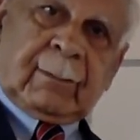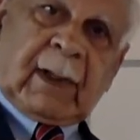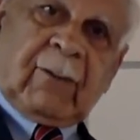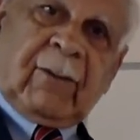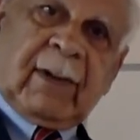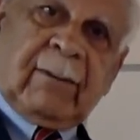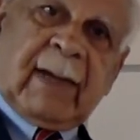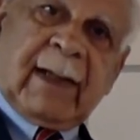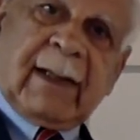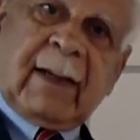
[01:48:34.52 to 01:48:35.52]
of what
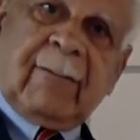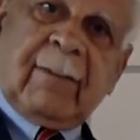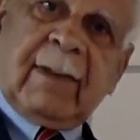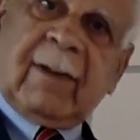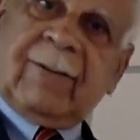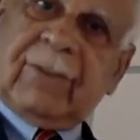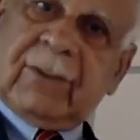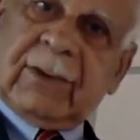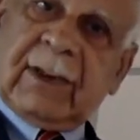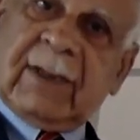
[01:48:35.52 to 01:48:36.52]
might come in the
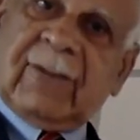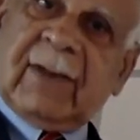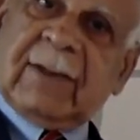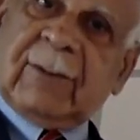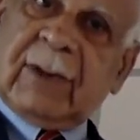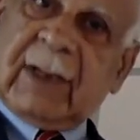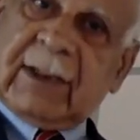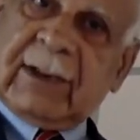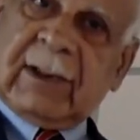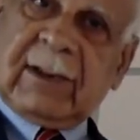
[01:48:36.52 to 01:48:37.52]
future as far as
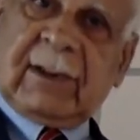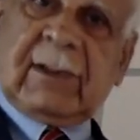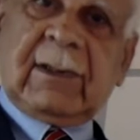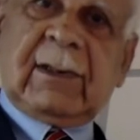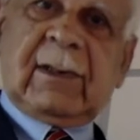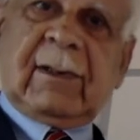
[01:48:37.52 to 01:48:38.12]
production is concerned.